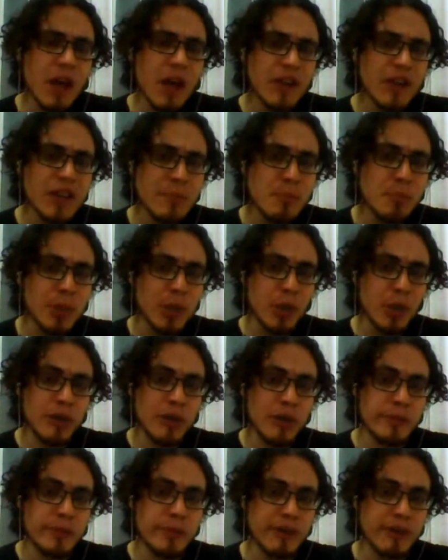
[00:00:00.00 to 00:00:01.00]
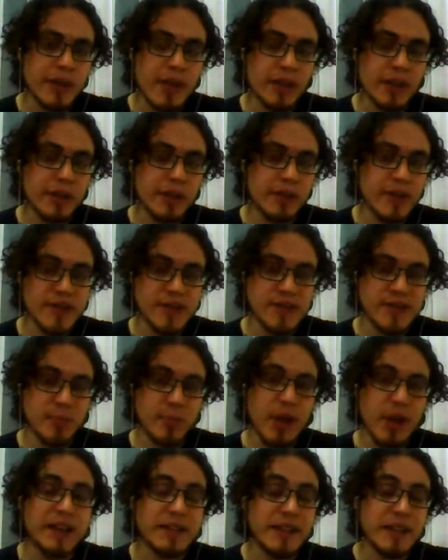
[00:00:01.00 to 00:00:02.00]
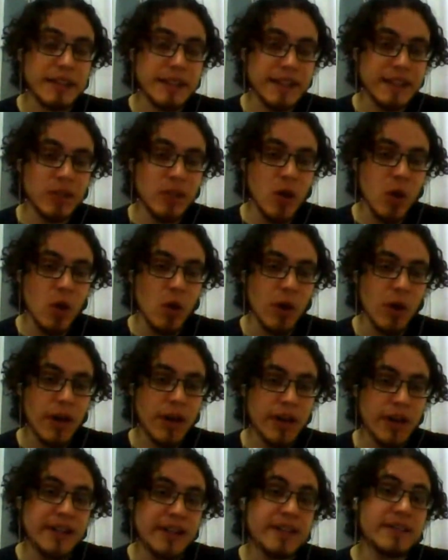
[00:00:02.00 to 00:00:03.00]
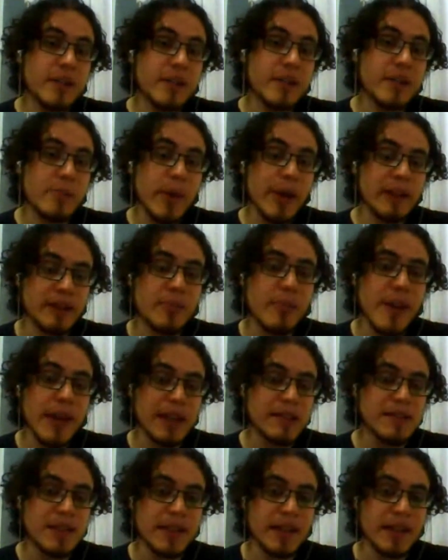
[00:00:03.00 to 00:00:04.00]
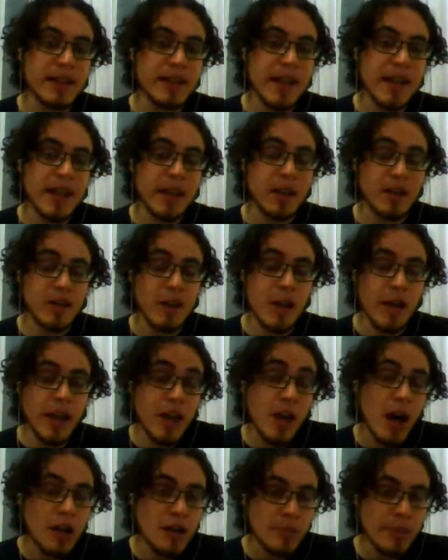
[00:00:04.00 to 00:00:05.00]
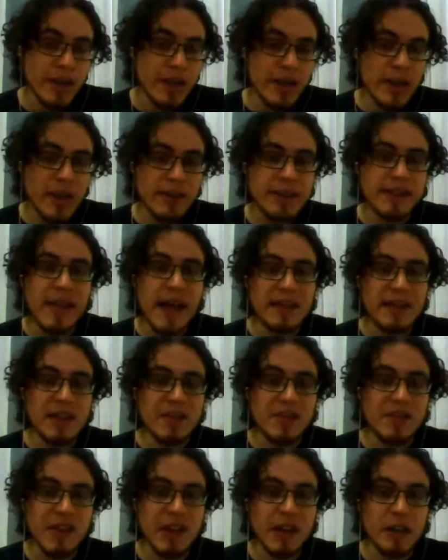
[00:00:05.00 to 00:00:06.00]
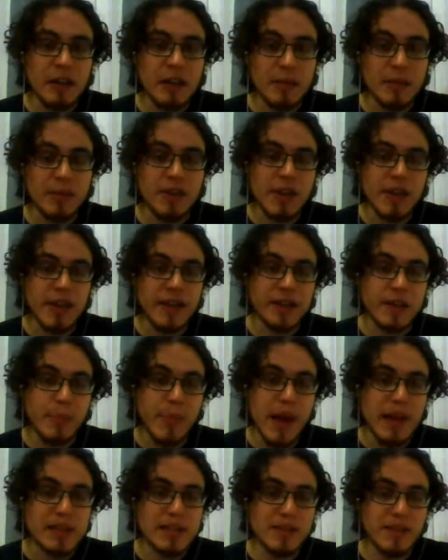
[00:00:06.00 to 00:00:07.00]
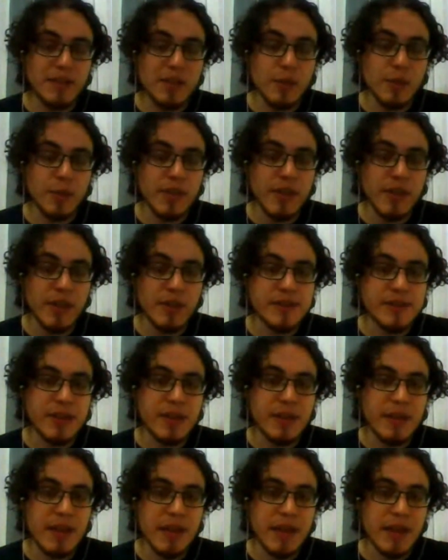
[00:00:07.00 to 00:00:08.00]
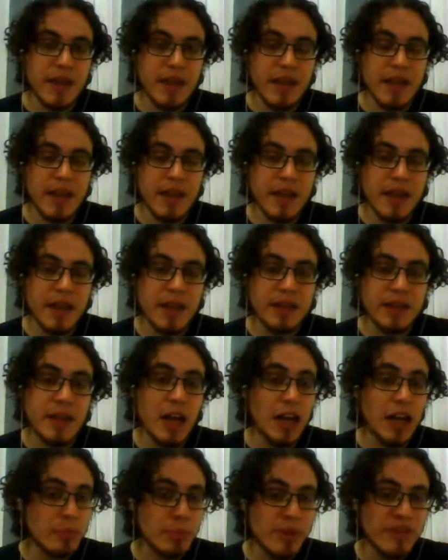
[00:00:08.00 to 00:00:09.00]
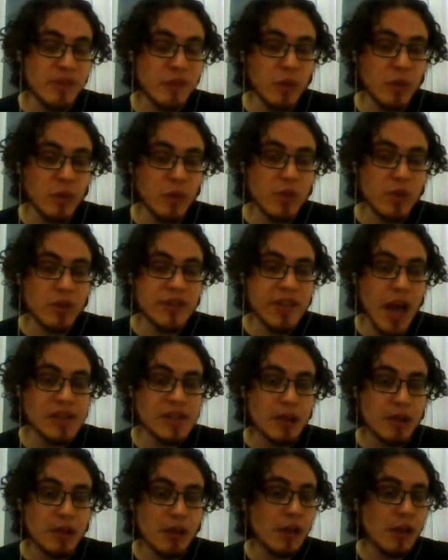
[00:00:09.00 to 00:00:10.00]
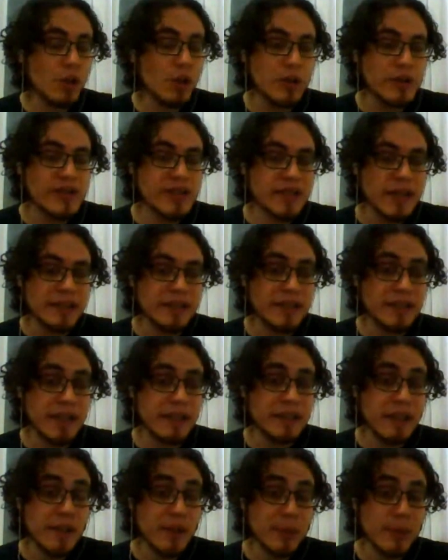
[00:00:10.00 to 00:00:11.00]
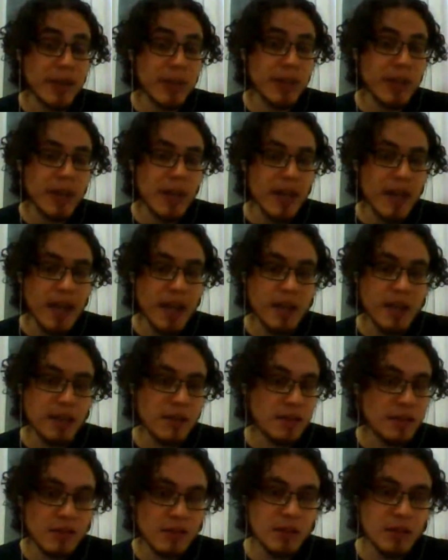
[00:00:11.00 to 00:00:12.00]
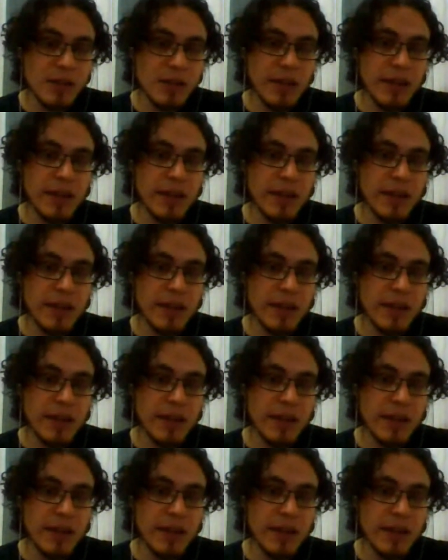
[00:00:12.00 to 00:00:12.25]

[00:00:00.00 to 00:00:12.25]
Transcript: of unemployment. There's practically no independent Palestinian economy that had developed in the past few years, not before the Oslo Accords in 1993, and